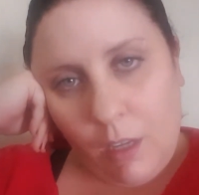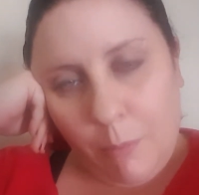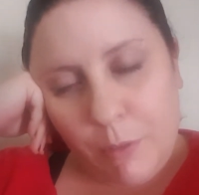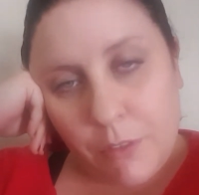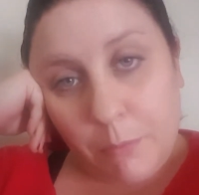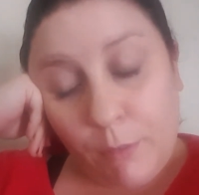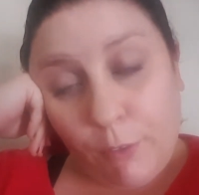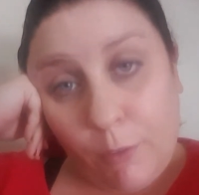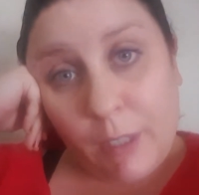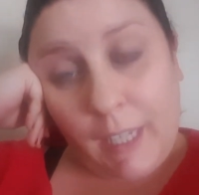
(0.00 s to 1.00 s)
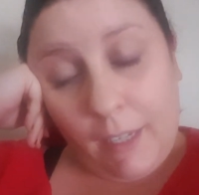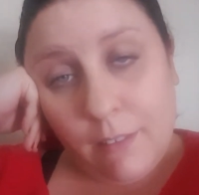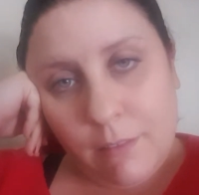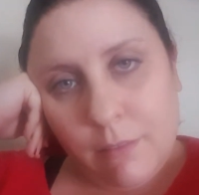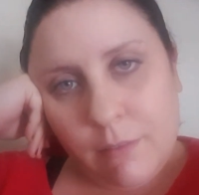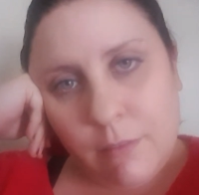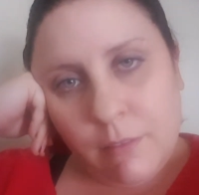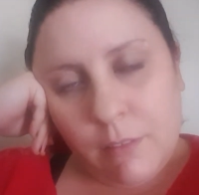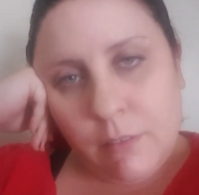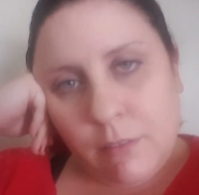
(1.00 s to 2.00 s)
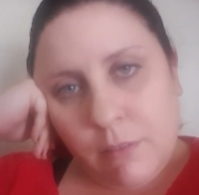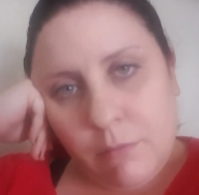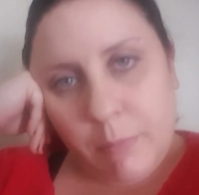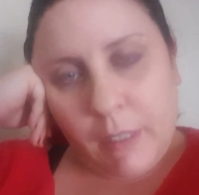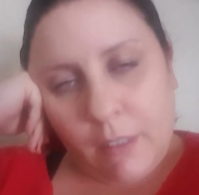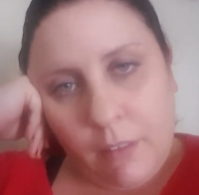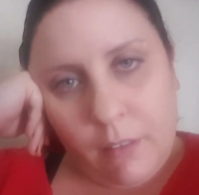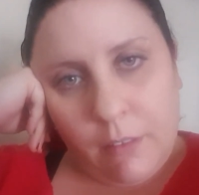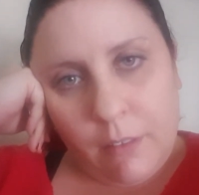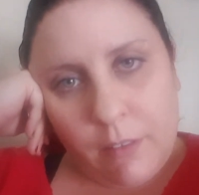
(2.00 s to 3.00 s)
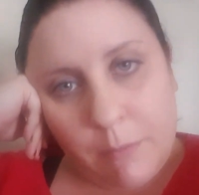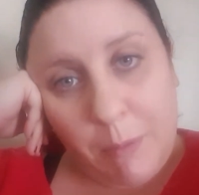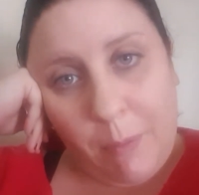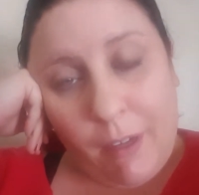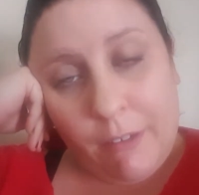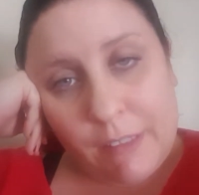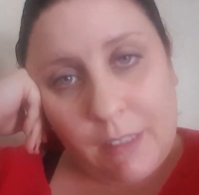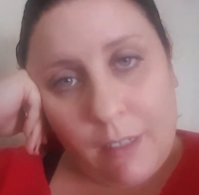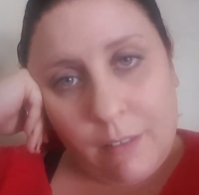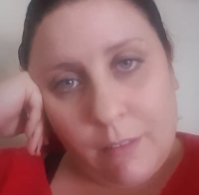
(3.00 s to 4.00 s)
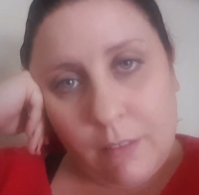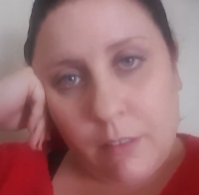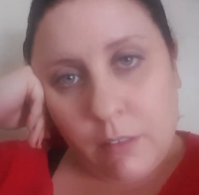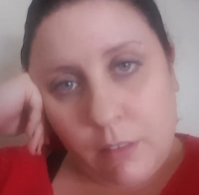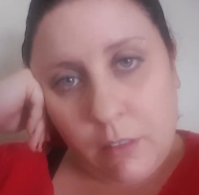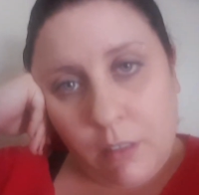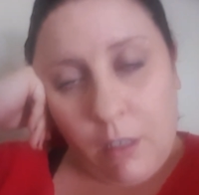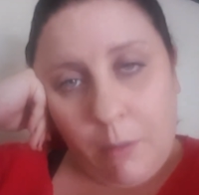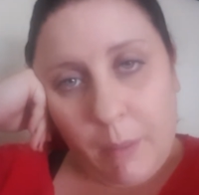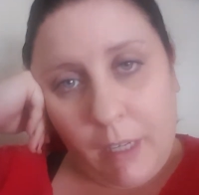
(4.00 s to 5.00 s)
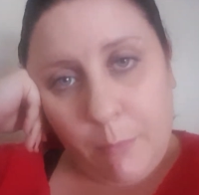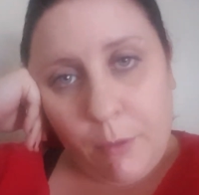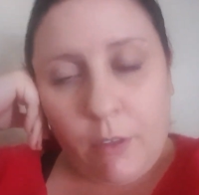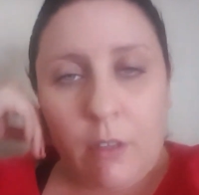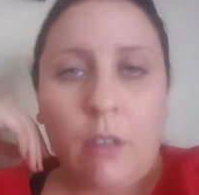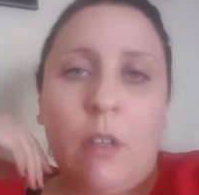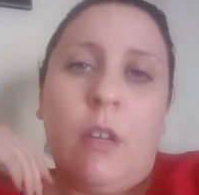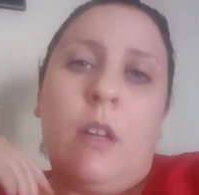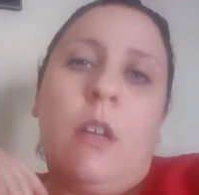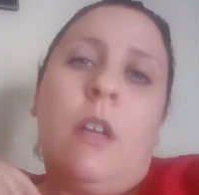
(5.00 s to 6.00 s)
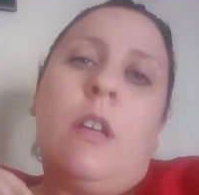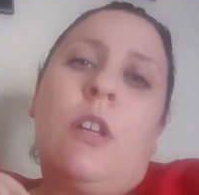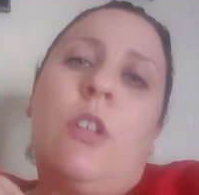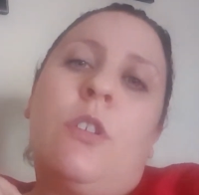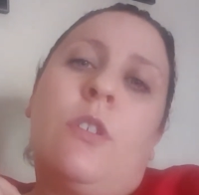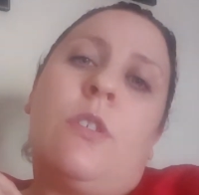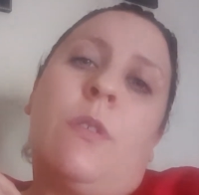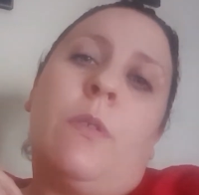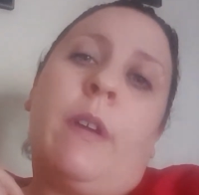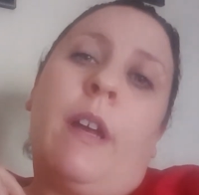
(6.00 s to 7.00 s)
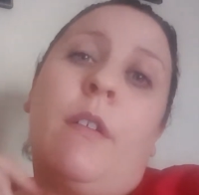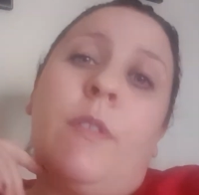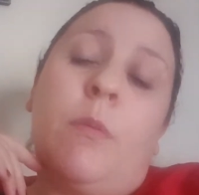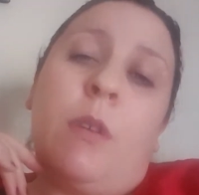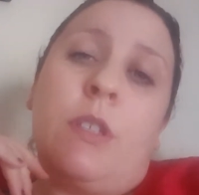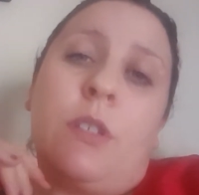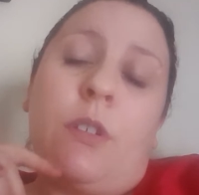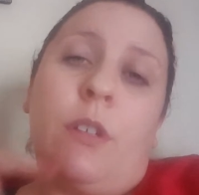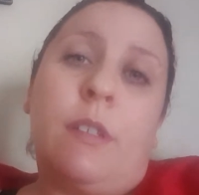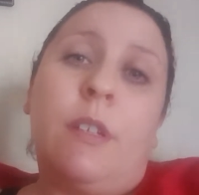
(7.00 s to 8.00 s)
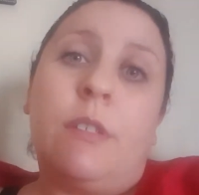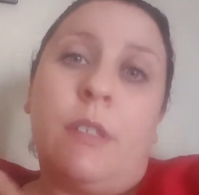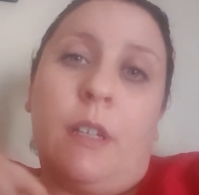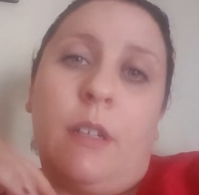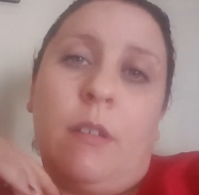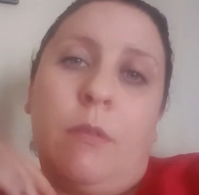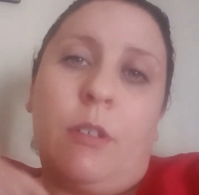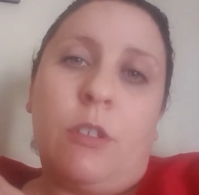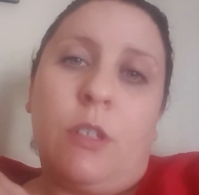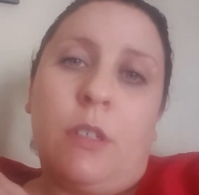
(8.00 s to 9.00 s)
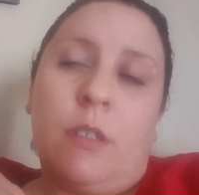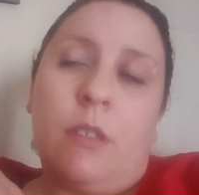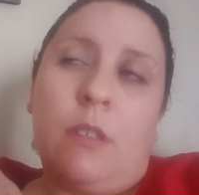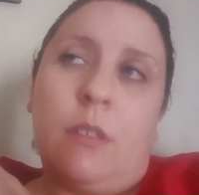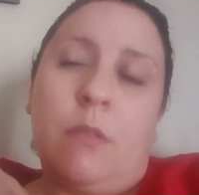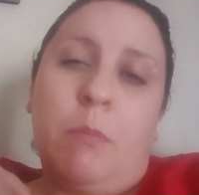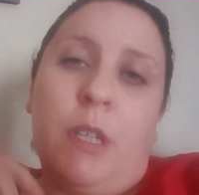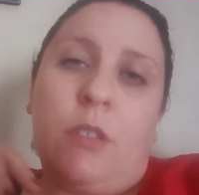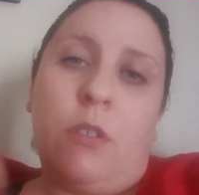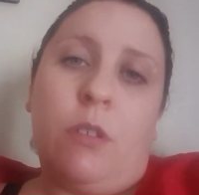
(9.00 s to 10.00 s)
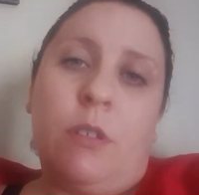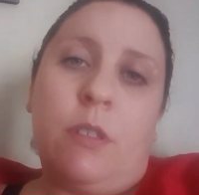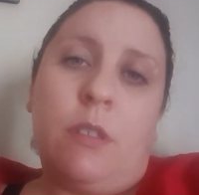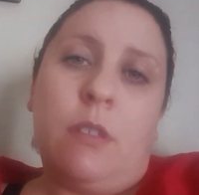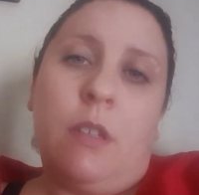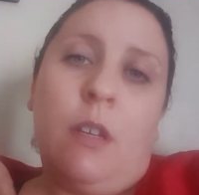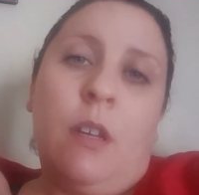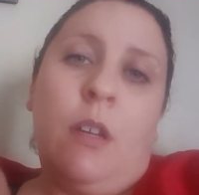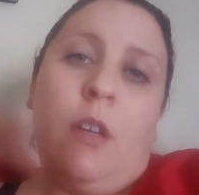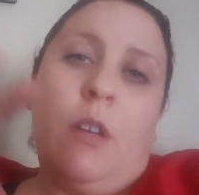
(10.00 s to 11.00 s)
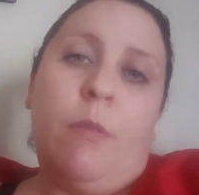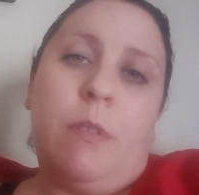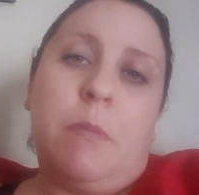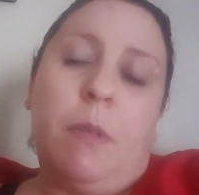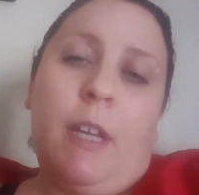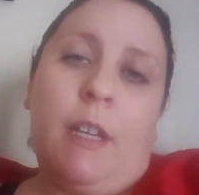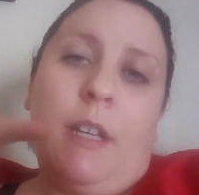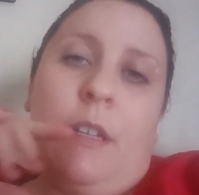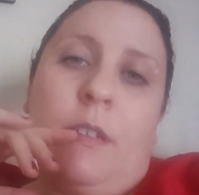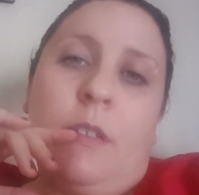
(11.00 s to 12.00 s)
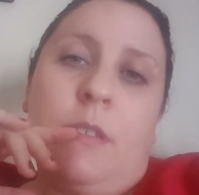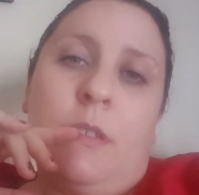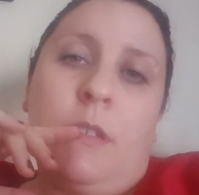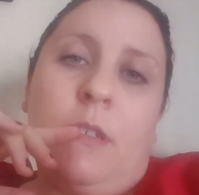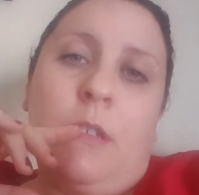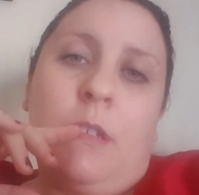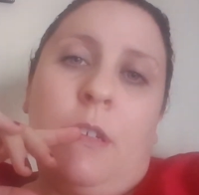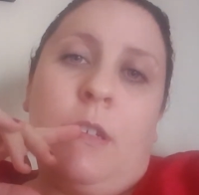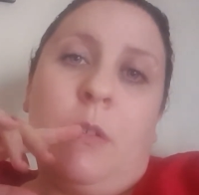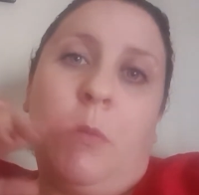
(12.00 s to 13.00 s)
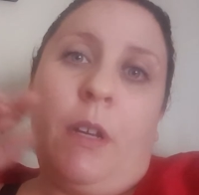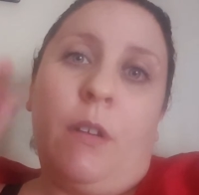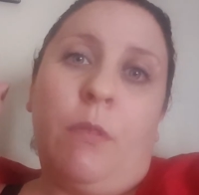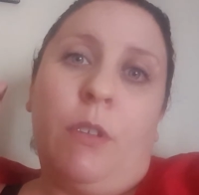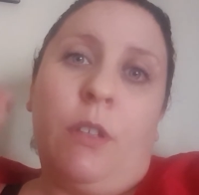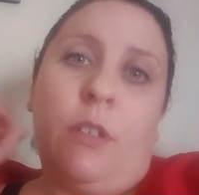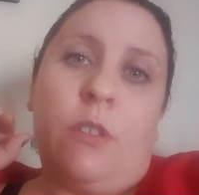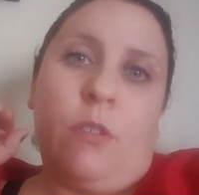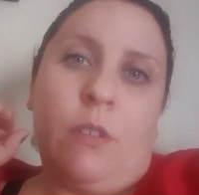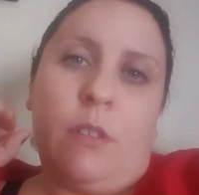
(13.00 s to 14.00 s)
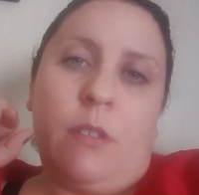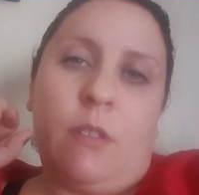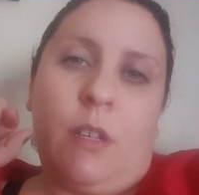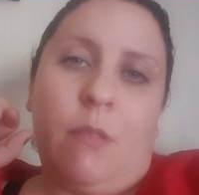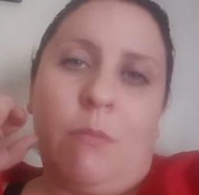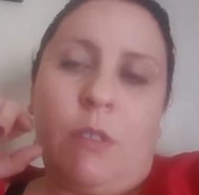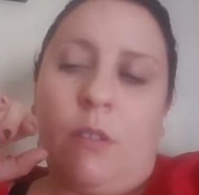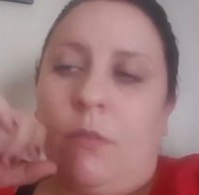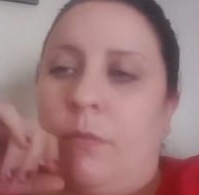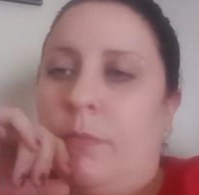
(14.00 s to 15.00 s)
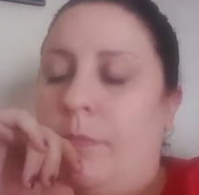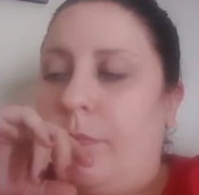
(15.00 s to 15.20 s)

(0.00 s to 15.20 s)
I'm using my phone again because my battery's dead on my camera. So Kelvin wants to cook dinner tonight, which is meat sauce with spaghetti. And we got a really good sauce this time, so